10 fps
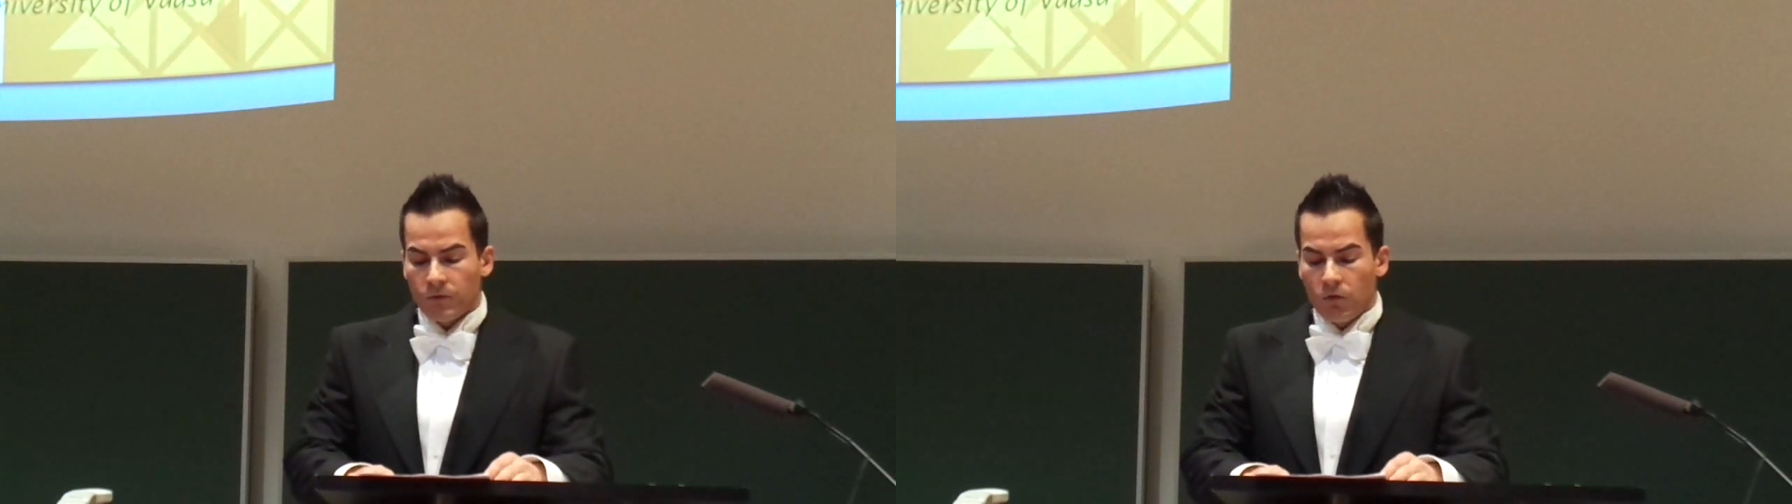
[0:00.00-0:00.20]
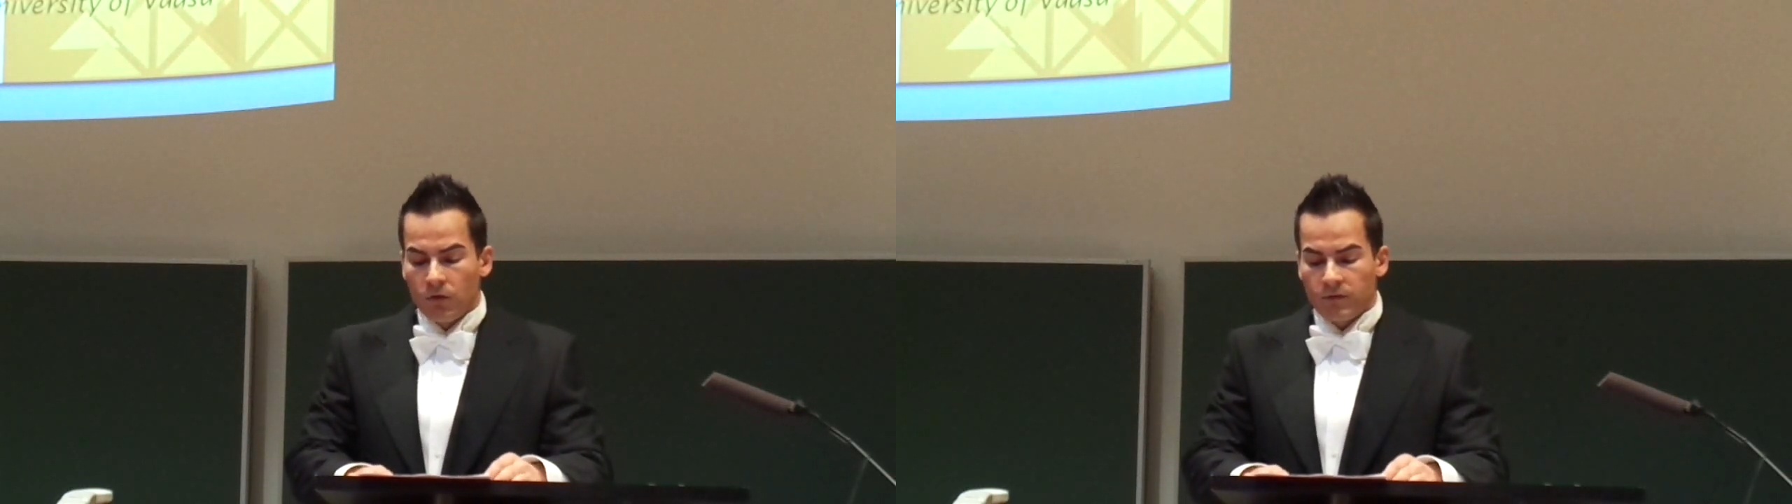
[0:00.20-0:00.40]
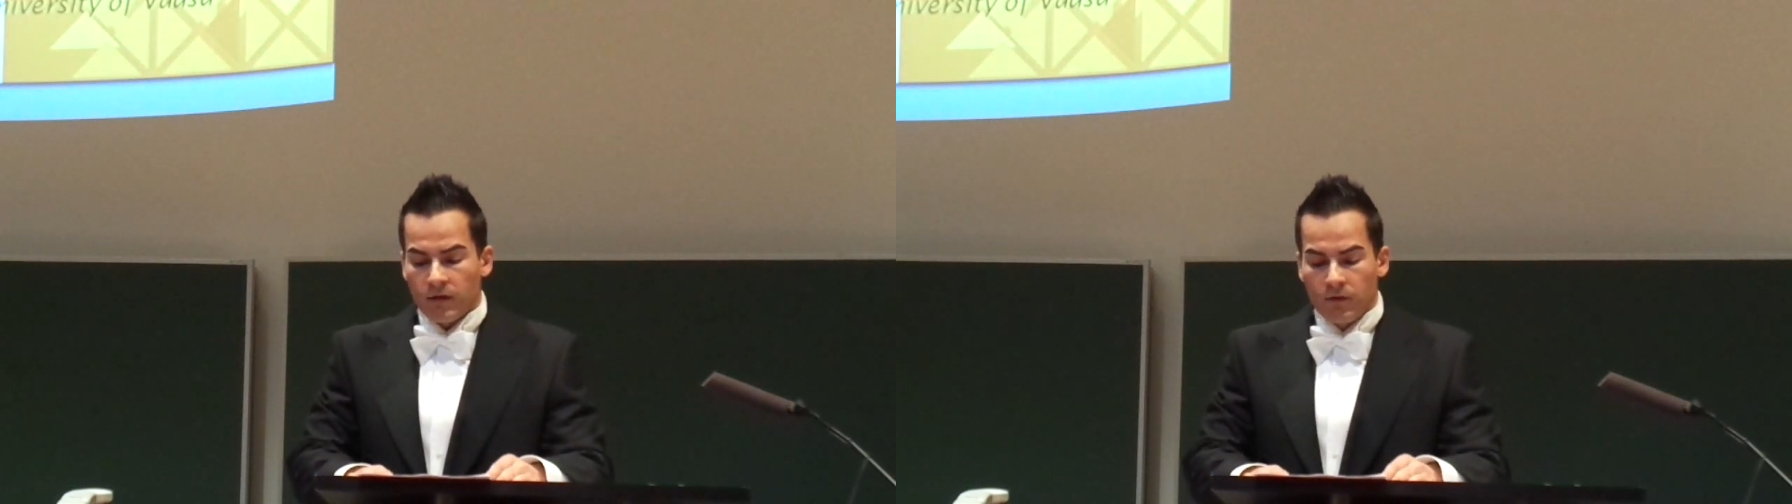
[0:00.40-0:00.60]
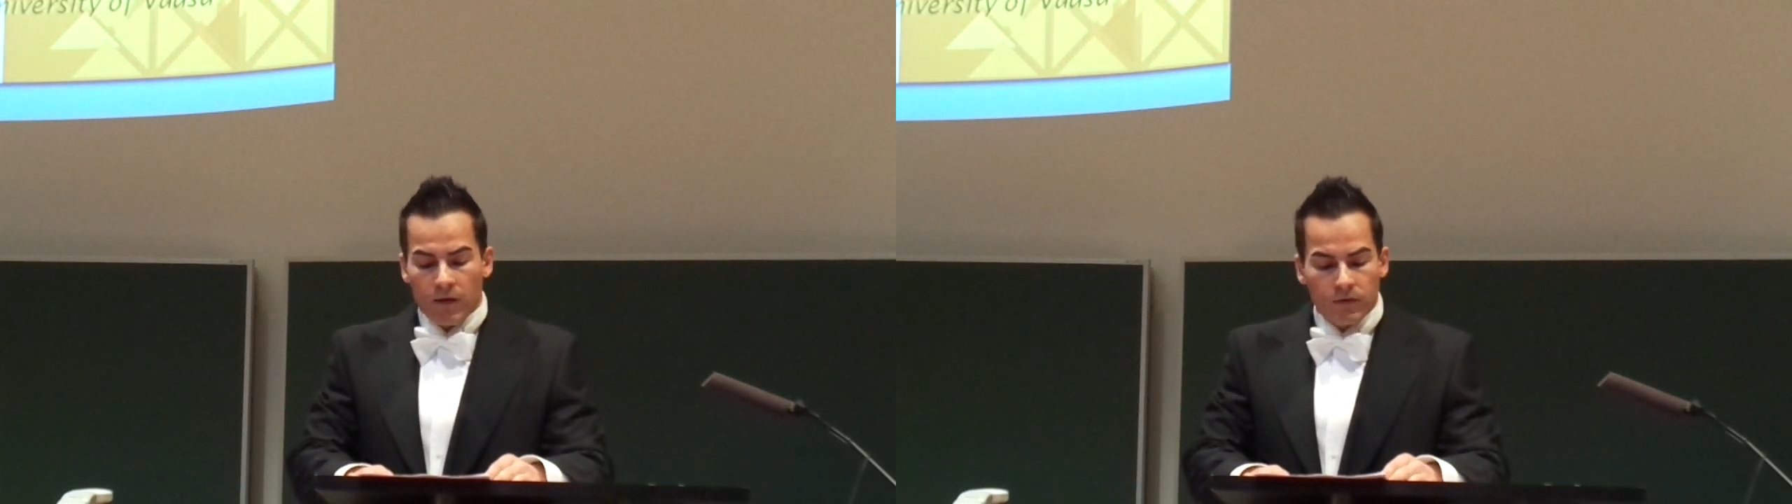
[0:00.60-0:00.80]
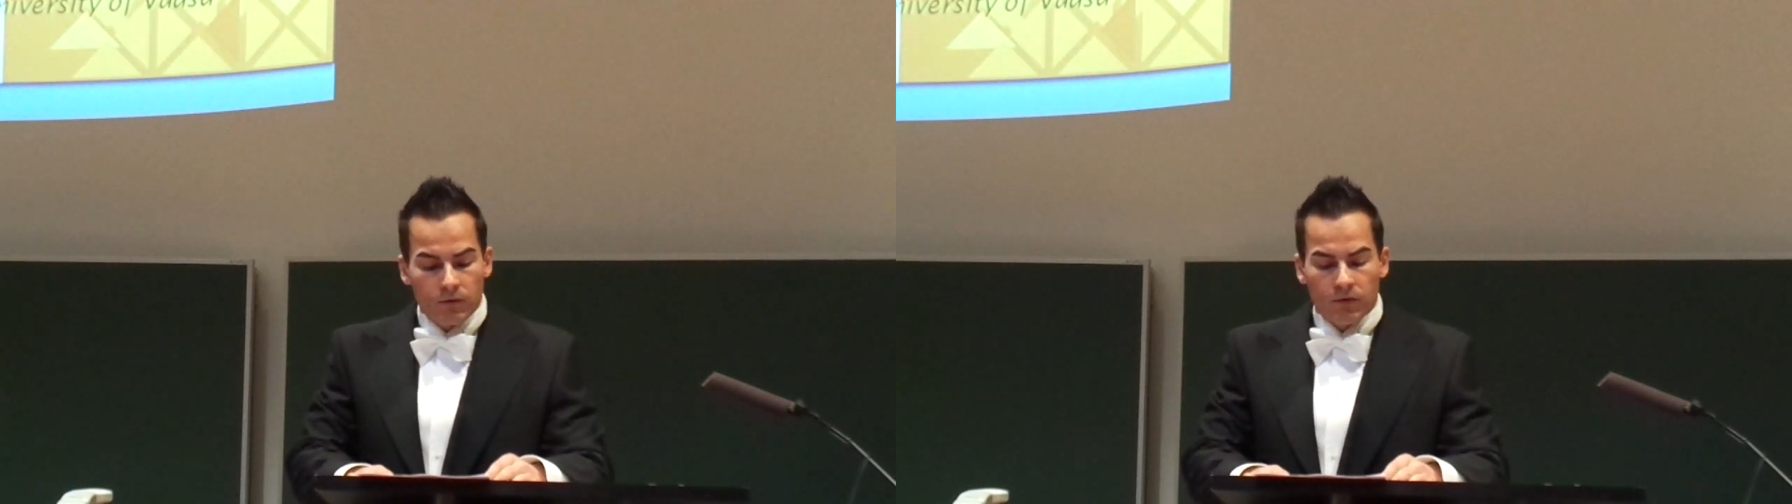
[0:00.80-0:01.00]
holds an
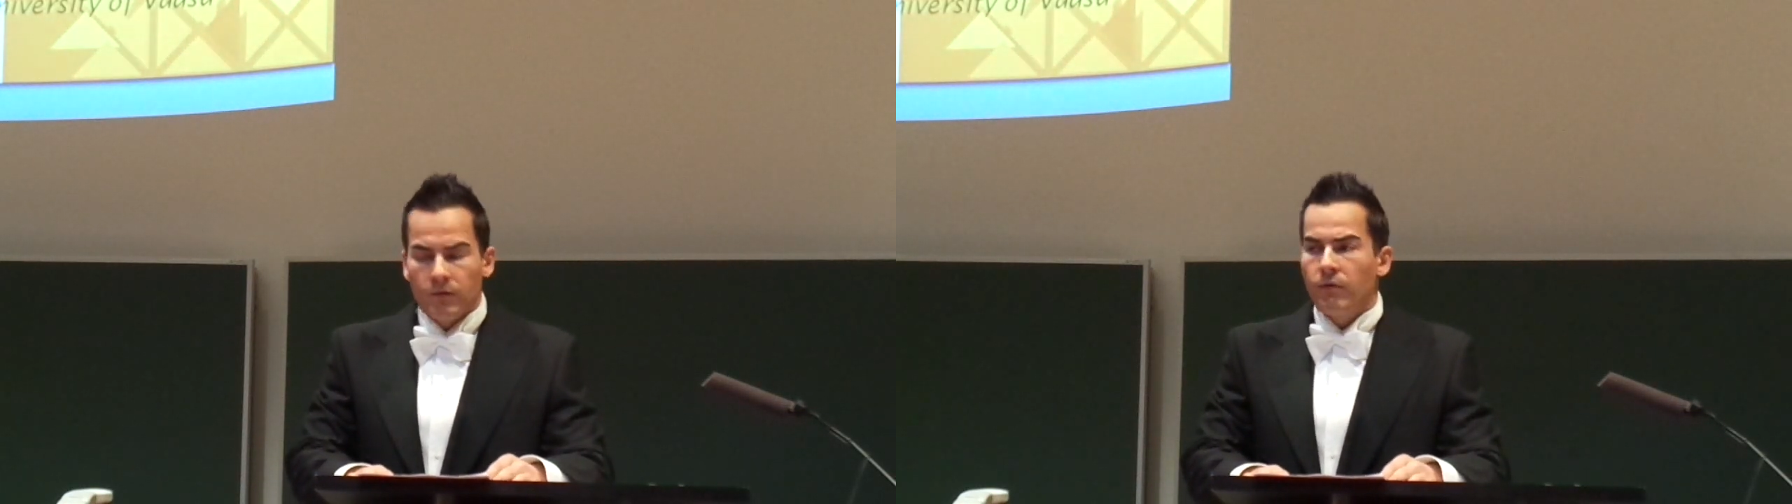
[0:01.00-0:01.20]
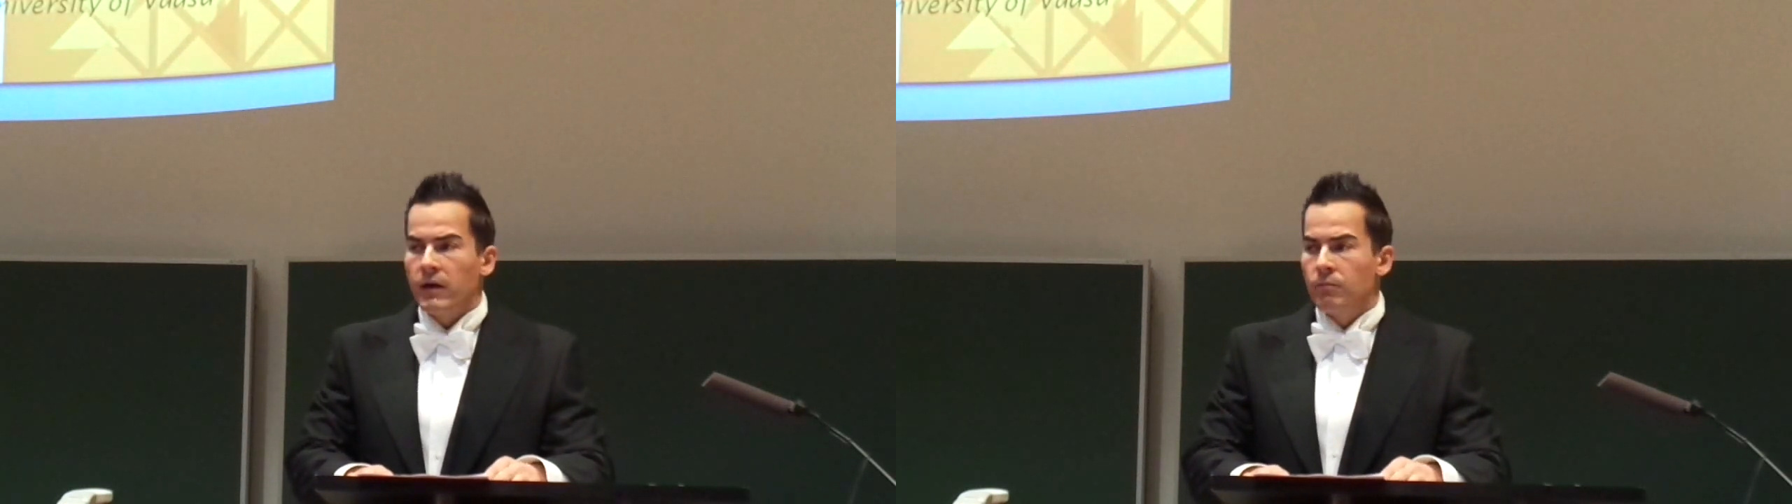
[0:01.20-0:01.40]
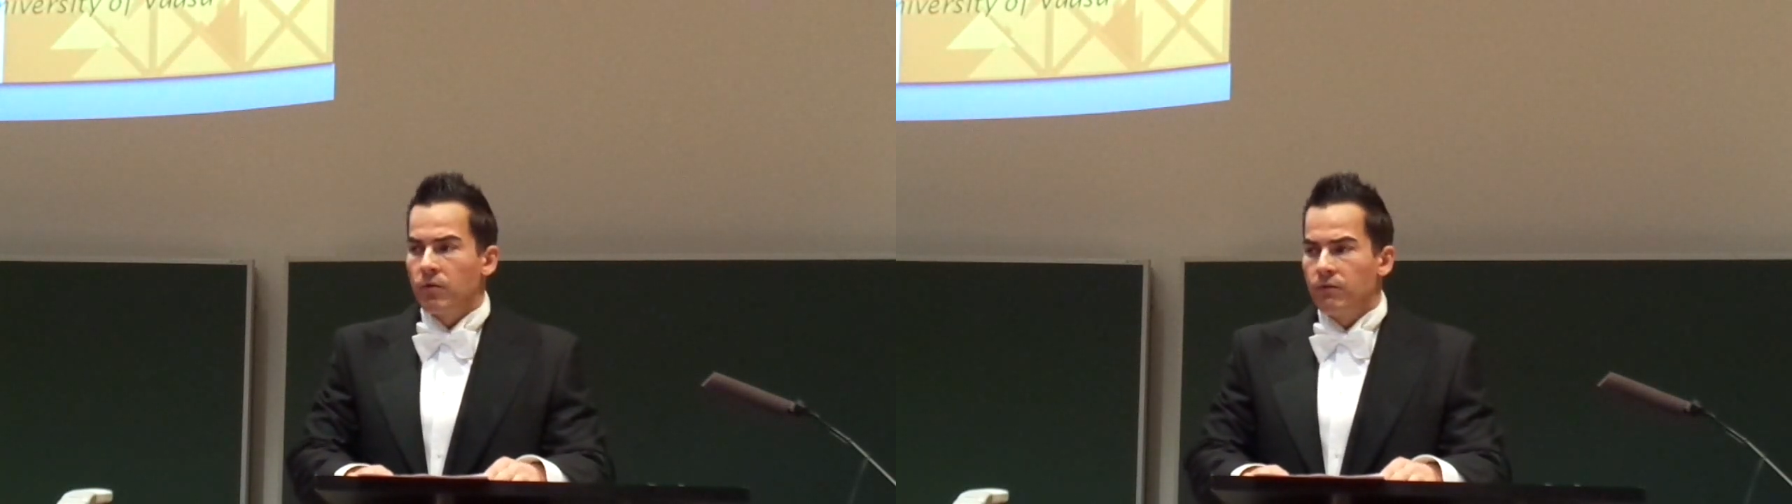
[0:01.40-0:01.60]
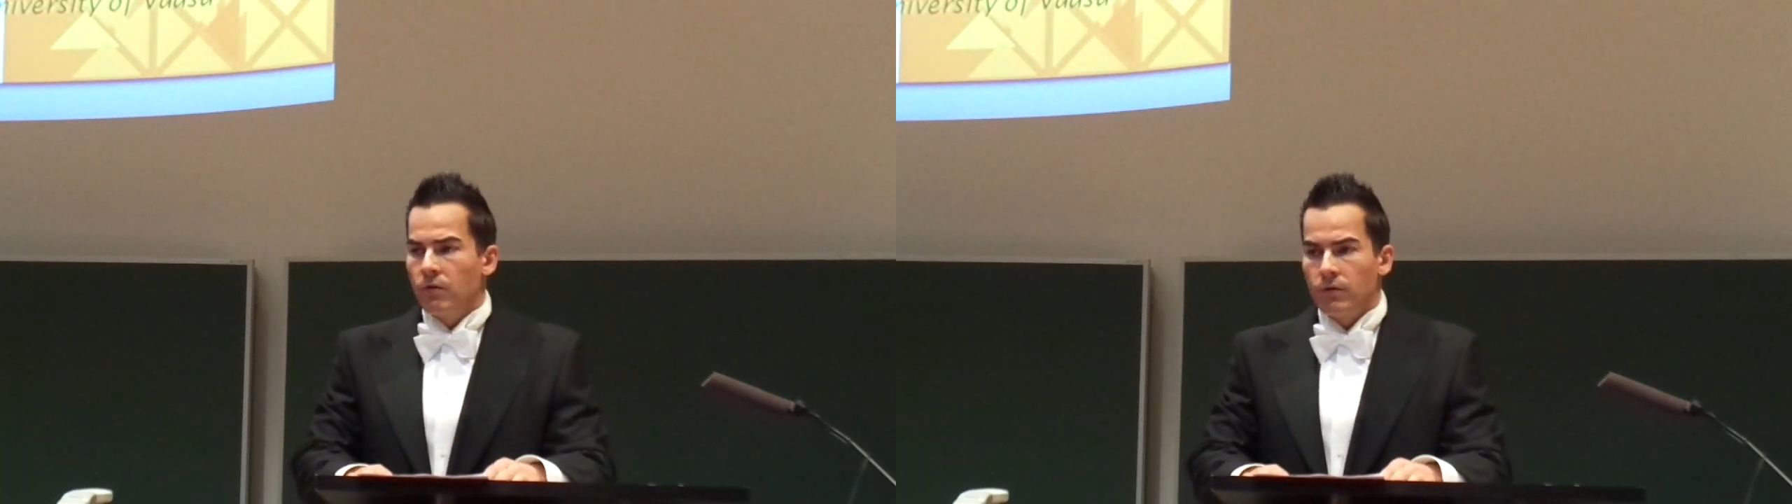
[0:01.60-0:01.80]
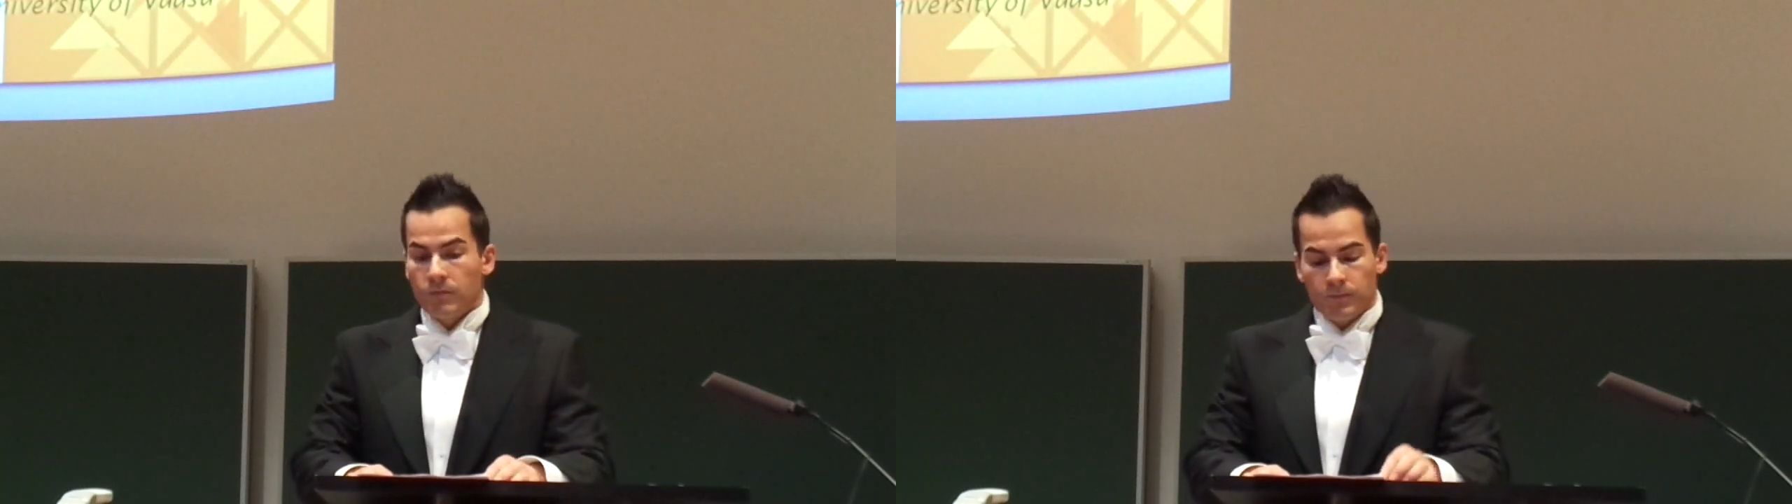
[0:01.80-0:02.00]
underdiversified portfolio.